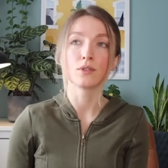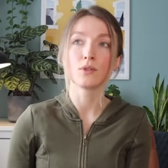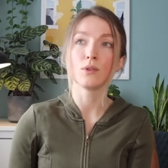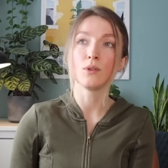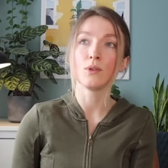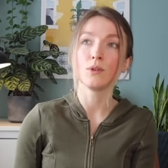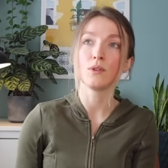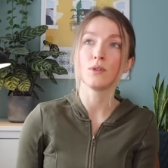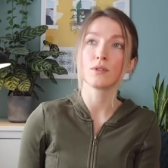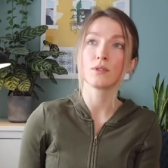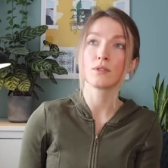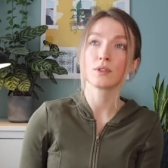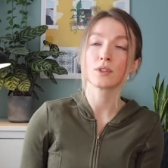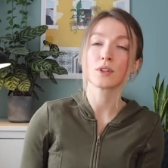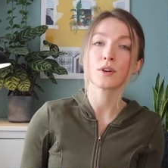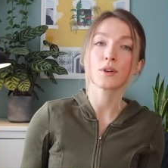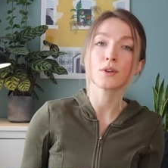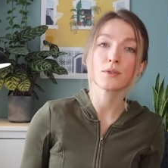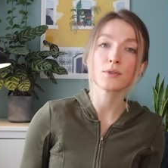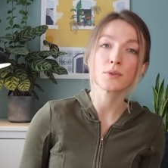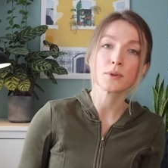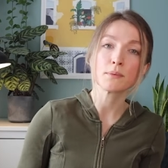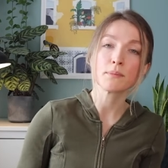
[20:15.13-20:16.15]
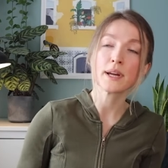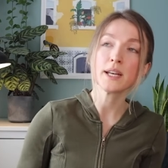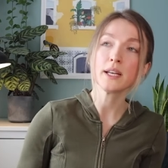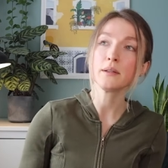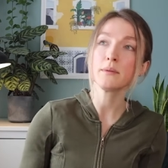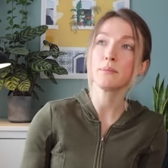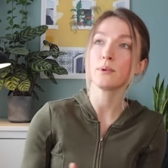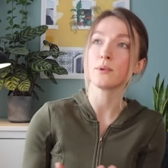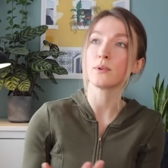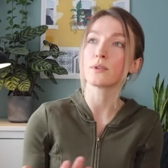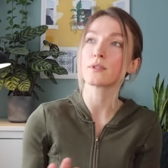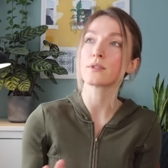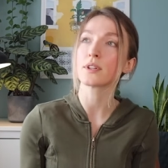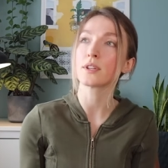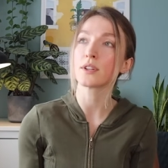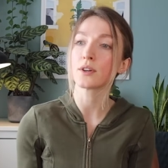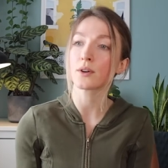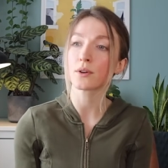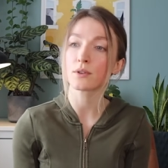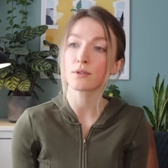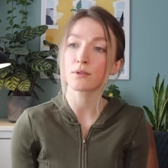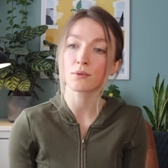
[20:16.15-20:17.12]
or go through menopause and
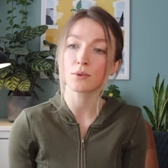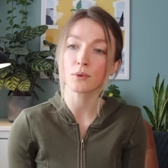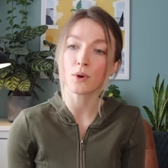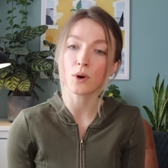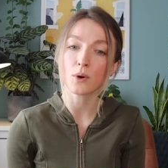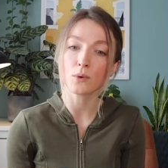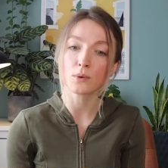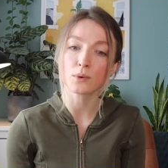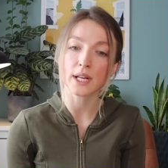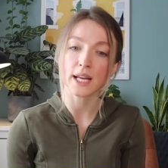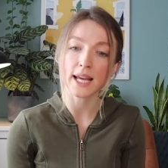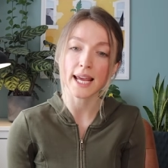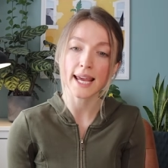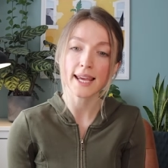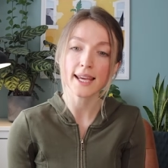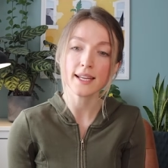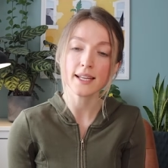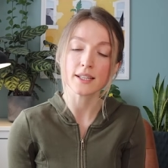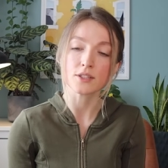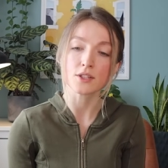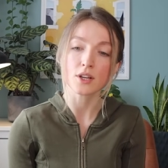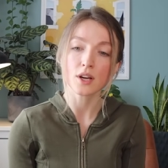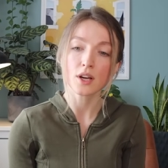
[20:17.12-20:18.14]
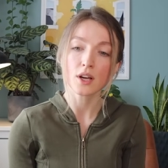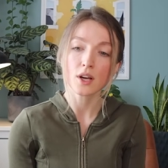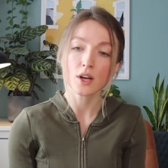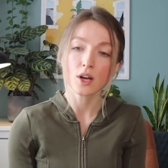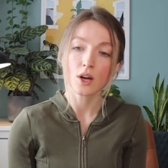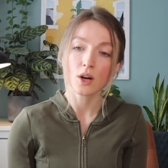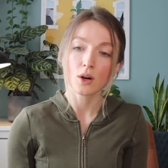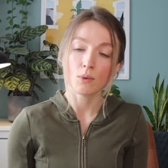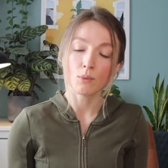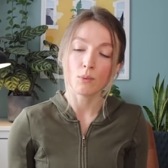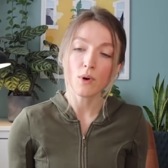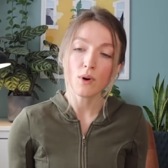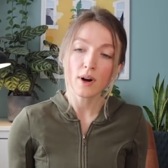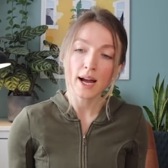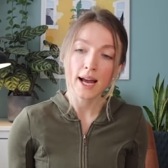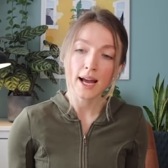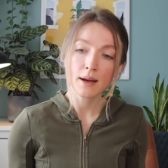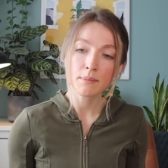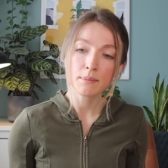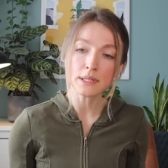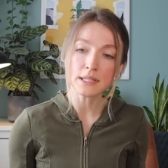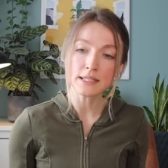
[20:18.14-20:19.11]
go through older age? What
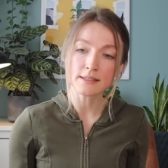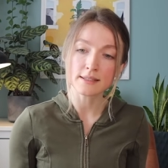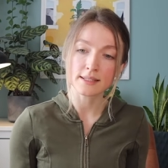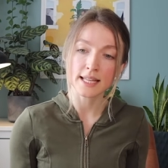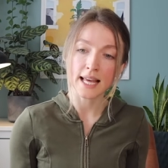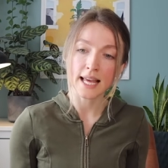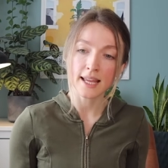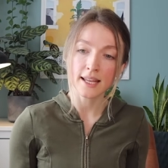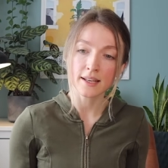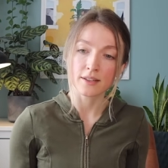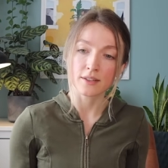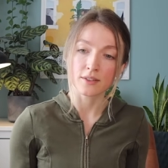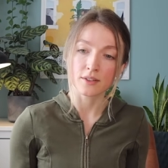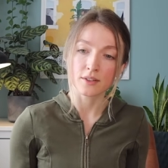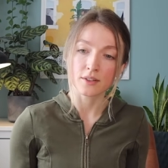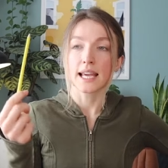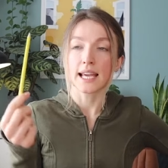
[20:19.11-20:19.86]
happens then?